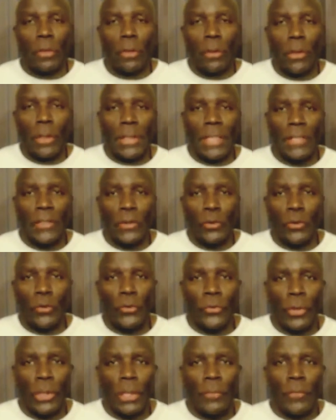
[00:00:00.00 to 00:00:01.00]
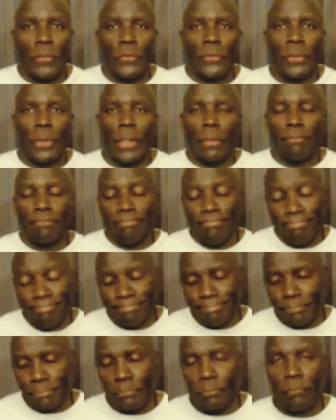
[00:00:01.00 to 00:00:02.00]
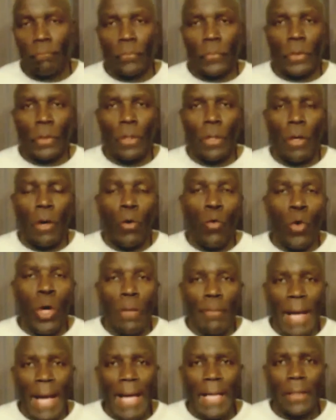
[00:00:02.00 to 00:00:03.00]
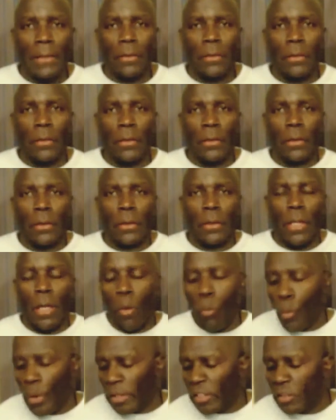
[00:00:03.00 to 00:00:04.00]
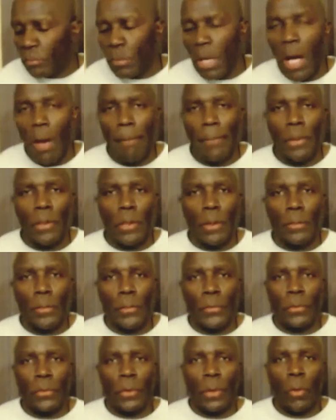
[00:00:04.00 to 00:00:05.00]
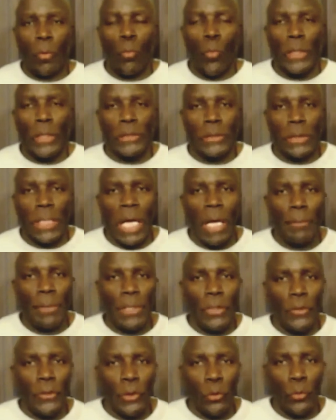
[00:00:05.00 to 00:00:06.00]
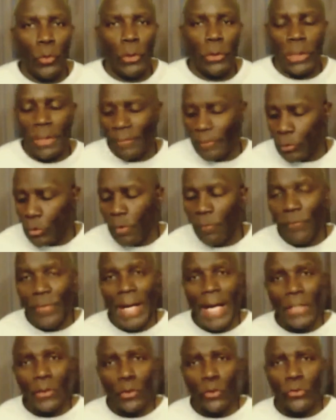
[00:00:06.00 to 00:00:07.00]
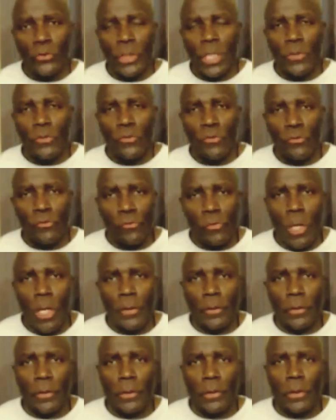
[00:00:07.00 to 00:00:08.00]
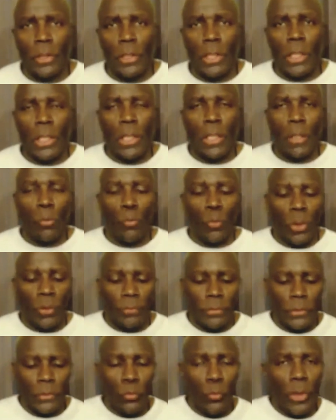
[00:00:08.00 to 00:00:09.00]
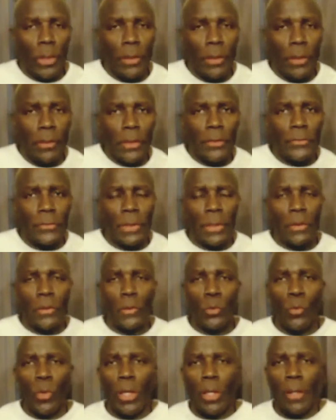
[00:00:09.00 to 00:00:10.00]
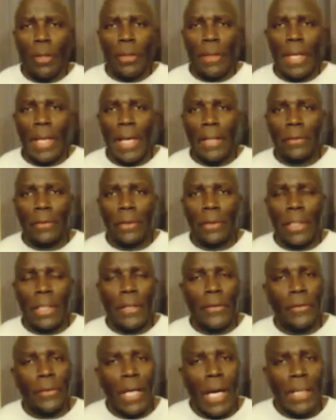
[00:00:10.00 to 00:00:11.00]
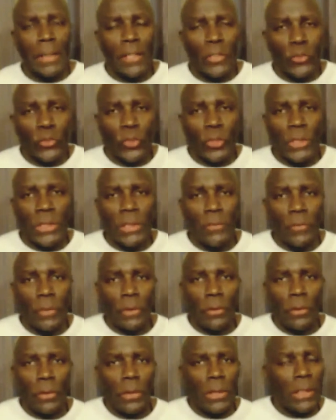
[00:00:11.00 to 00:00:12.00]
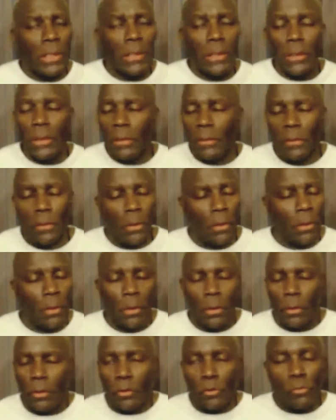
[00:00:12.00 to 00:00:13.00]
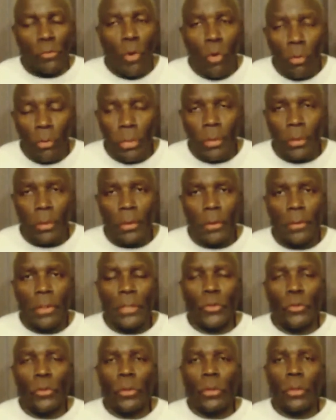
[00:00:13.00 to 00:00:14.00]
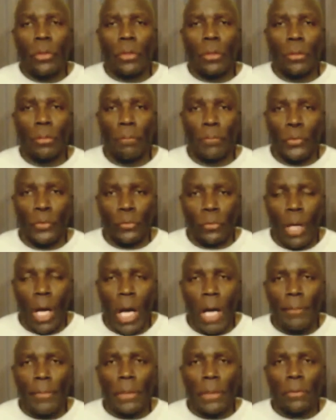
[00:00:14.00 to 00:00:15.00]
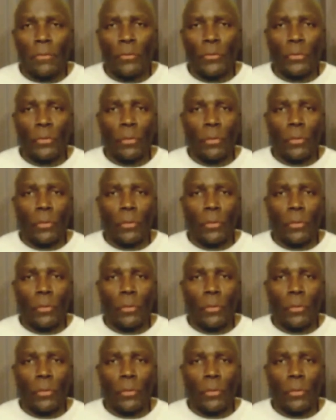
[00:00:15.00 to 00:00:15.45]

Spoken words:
to look at yourself and say, who am I? What is my purpose? What should I be doing? If you find yourself struggling with doing this and doing that and not achieving any growth, then you need to stop and